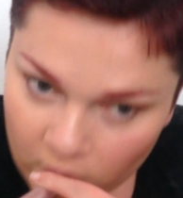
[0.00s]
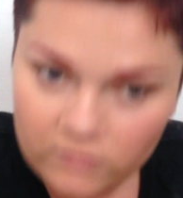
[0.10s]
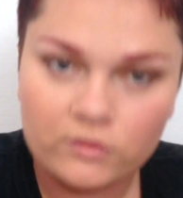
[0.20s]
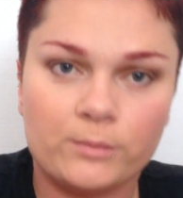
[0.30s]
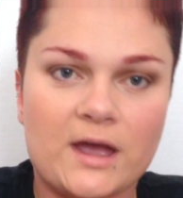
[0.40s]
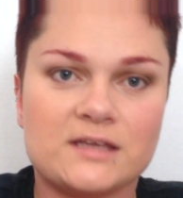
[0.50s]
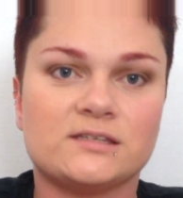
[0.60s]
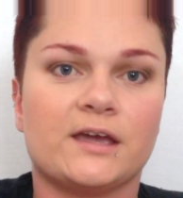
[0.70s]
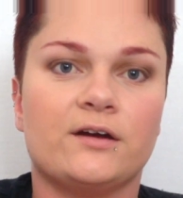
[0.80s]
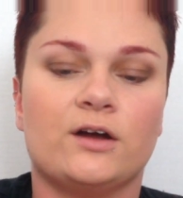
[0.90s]
For
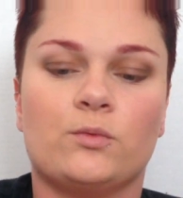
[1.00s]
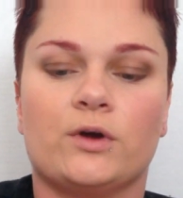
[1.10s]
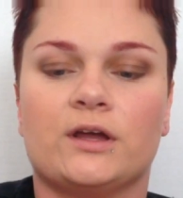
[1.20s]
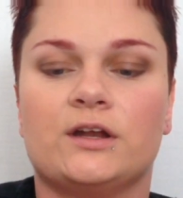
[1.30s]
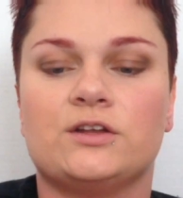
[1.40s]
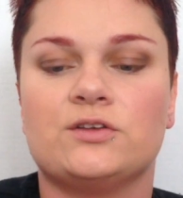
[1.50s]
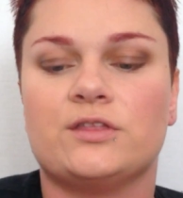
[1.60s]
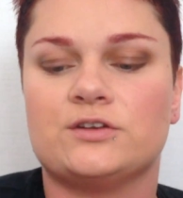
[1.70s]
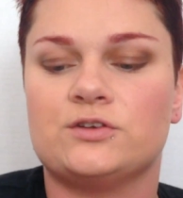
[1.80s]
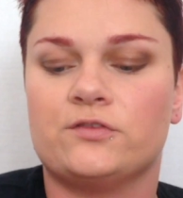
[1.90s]
mascara, we're going to do
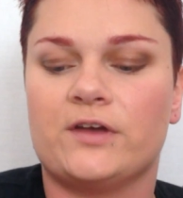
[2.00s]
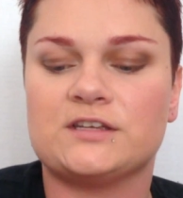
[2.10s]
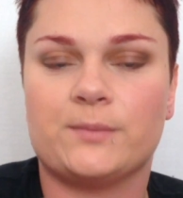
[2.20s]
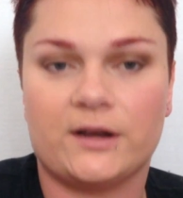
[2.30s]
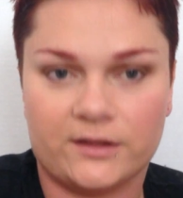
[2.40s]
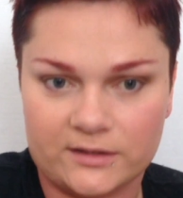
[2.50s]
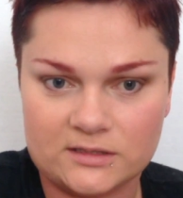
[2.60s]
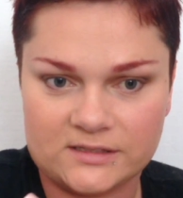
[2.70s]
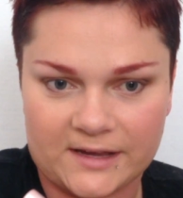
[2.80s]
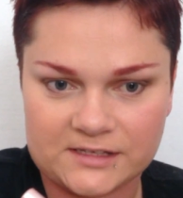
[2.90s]
the Too Faced Better Than
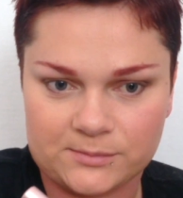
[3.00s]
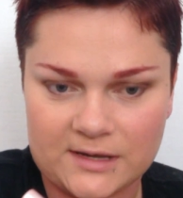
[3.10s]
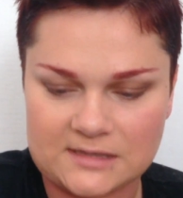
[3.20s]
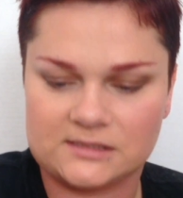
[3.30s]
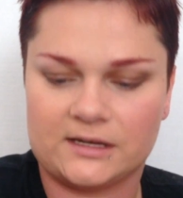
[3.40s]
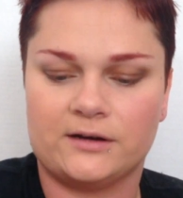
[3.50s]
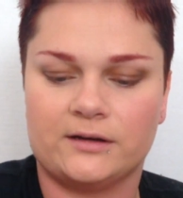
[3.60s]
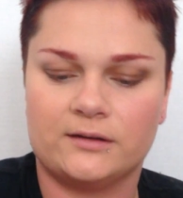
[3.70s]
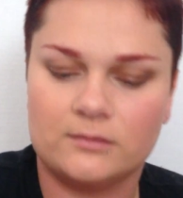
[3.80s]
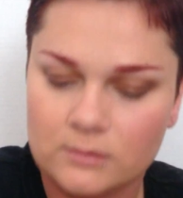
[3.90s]
Sex mascara.